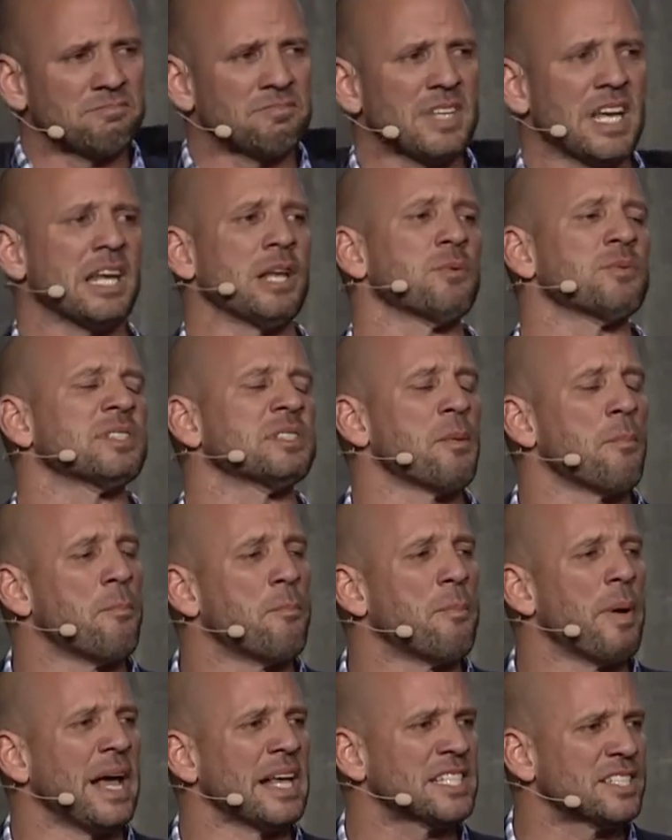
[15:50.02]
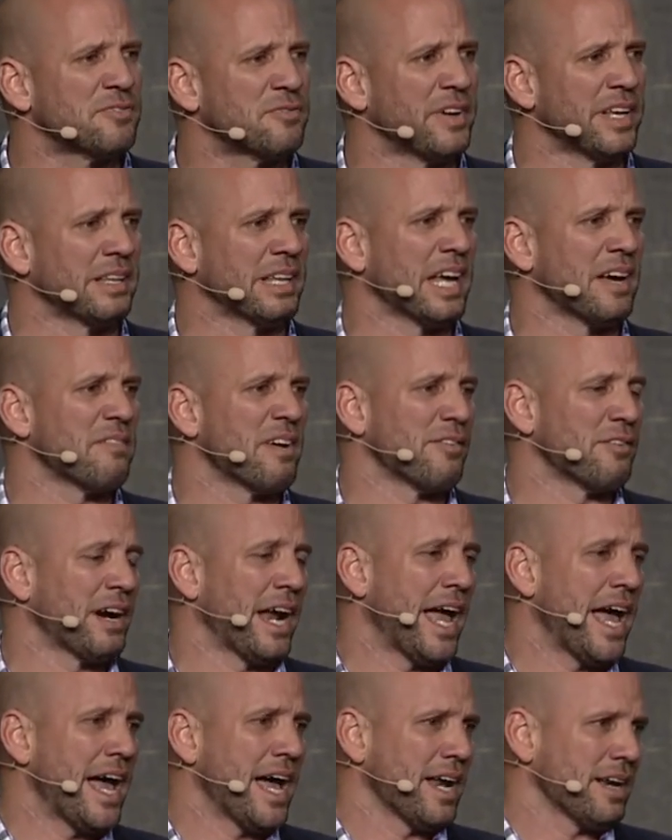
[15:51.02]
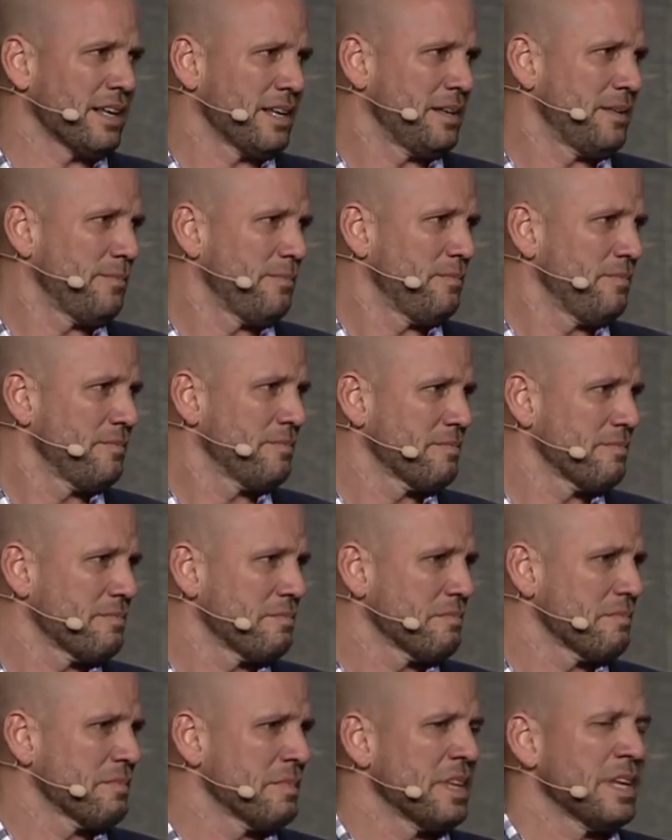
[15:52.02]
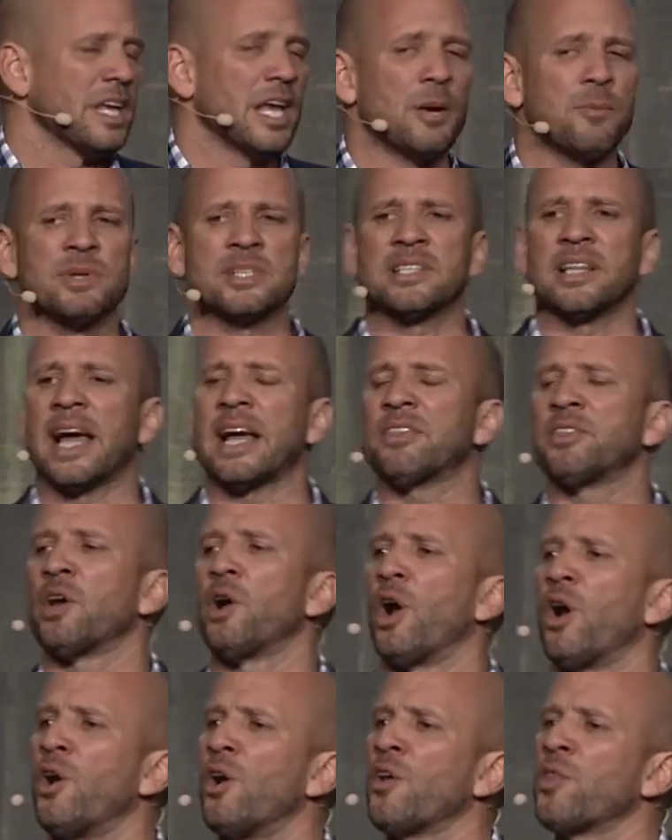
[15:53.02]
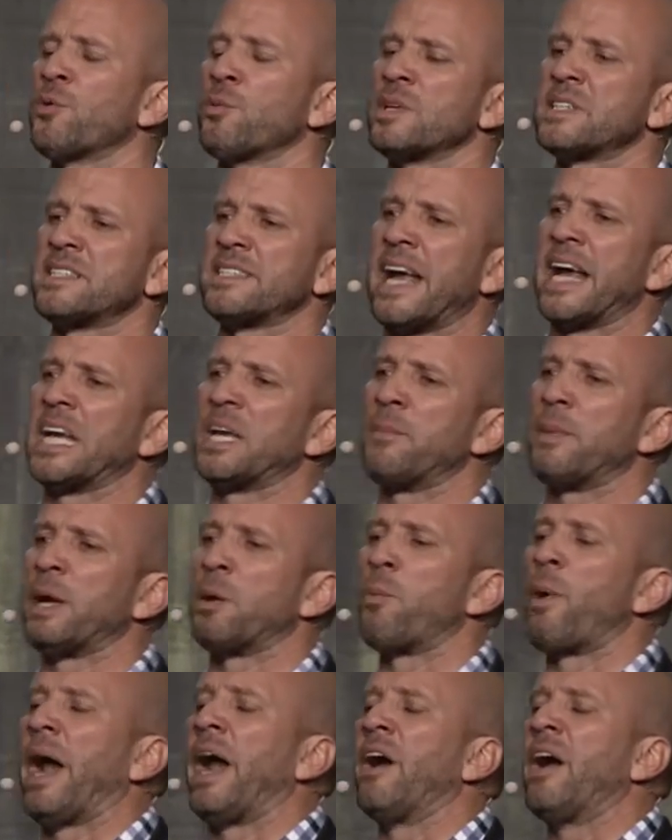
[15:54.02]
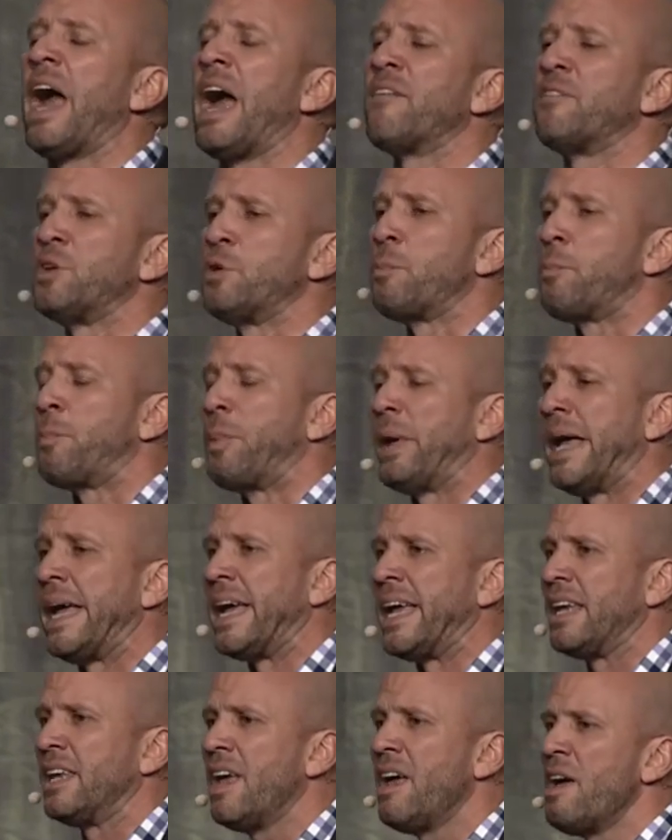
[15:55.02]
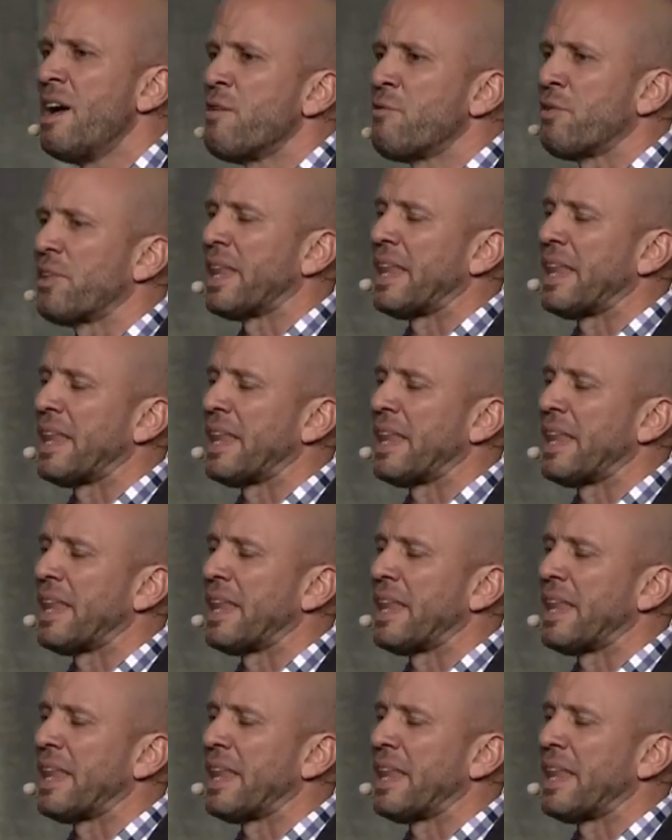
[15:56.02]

And it was the best feeling I've ever had. It was like the earth was saying to me, Where have you been for the